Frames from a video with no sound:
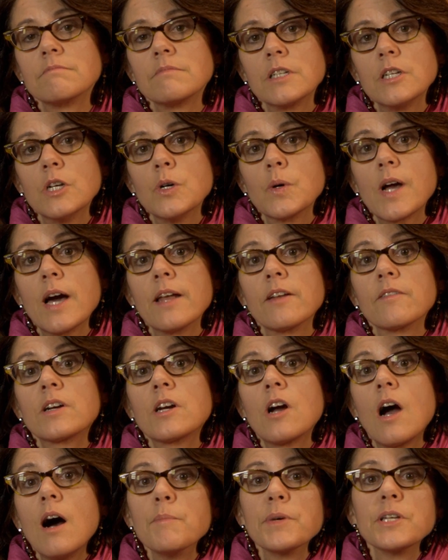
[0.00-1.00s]
you know, kind of
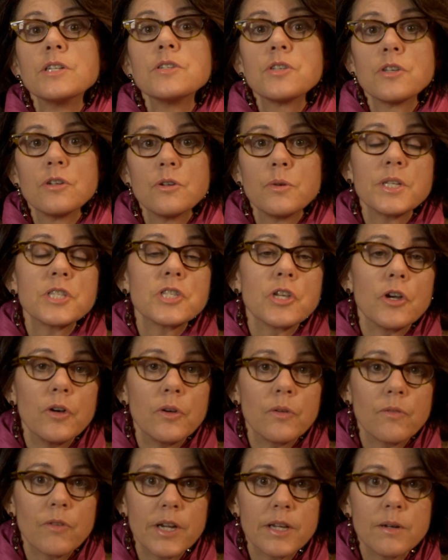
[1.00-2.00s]
come into its
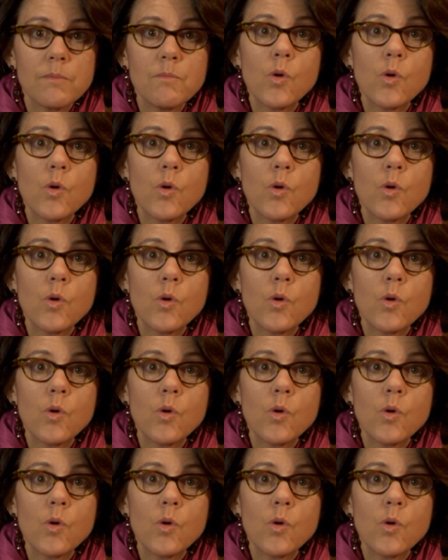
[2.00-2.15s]
own, right?